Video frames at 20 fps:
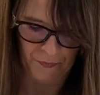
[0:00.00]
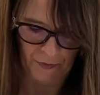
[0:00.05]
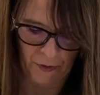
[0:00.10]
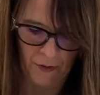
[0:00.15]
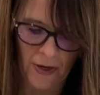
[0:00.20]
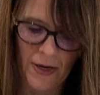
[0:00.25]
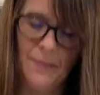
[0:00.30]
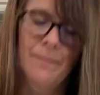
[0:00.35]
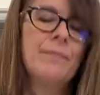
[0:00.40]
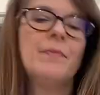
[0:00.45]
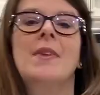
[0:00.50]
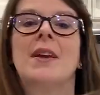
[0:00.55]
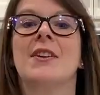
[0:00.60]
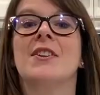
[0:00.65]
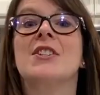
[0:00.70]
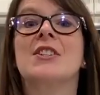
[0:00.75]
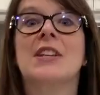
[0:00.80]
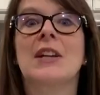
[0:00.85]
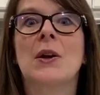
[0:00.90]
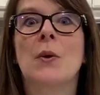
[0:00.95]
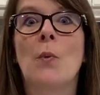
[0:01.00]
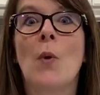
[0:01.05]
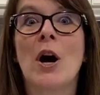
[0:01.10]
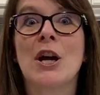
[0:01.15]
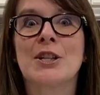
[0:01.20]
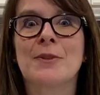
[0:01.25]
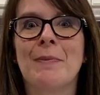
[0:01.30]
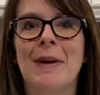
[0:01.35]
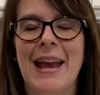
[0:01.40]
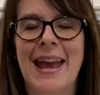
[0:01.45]
Great, just gonna
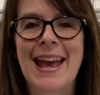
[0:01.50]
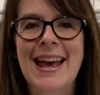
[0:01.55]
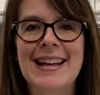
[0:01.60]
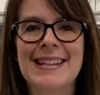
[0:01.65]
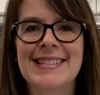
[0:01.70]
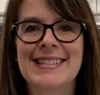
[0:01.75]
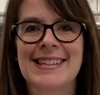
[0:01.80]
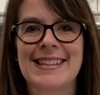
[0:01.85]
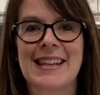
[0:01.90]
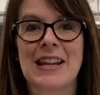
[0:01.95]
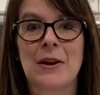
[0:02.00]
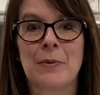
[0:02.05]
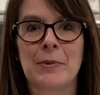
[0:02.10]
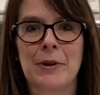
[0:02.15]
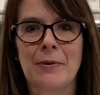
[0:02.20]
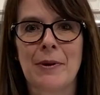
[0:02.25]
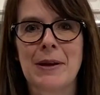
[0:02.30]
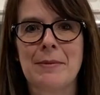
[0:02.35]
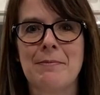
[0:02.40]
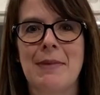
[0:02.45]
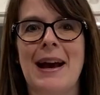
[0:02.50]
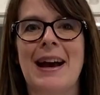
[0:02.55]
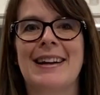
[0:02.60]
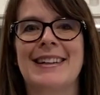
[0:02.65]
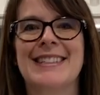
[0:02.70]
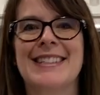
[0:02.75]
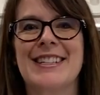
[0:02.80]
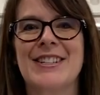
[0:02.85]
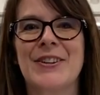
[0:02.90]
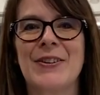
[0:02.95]
wash my hands and then I'll be right
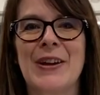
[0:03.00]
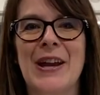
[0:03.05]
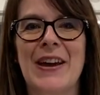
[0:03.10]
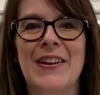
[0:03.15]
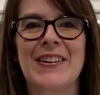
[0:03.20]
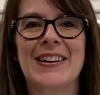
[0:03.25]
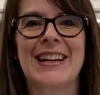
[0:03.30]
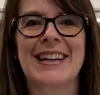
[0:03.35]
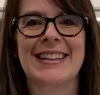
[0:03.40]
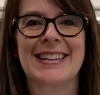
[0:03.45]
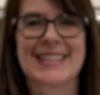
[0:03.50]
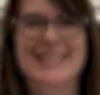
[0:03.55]
back to show you how to cut